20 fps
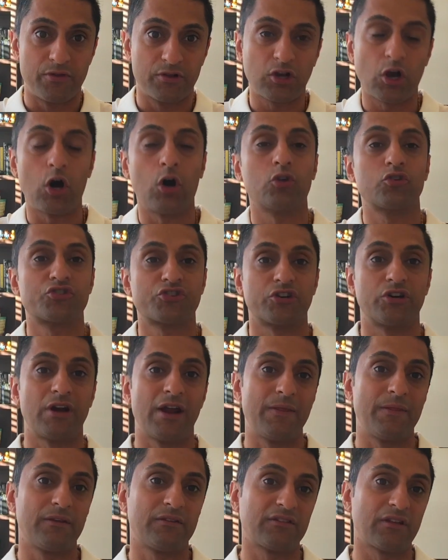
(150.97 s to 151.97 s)
culture
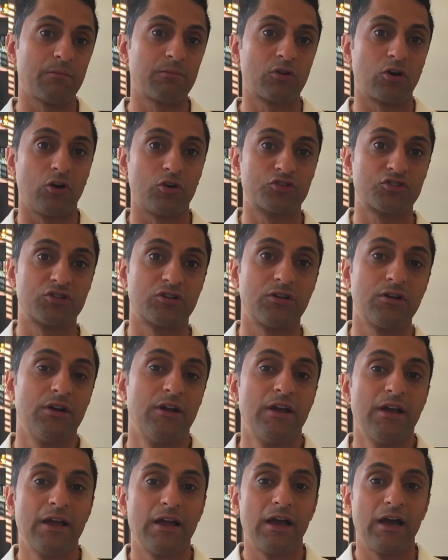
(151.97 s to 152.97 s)
and the subculture
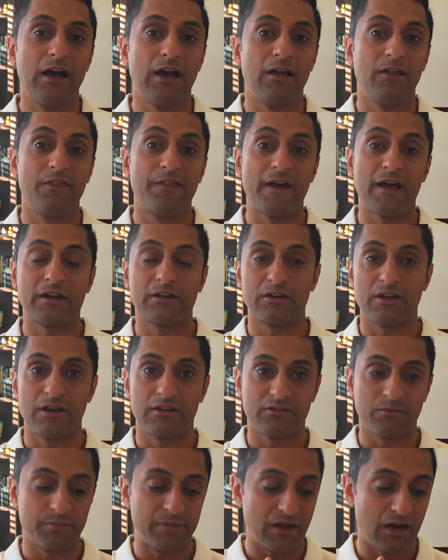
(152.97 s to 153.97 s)
that
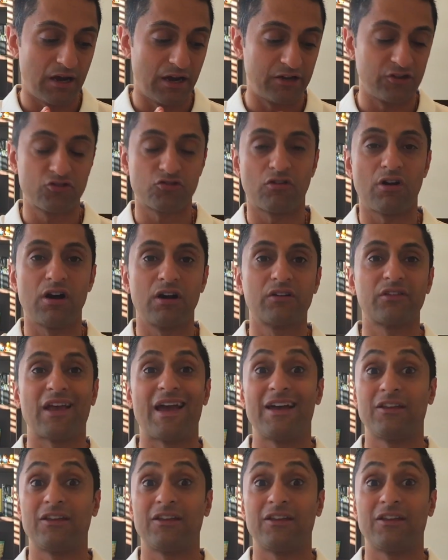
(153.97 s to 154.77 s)
is behind drugs,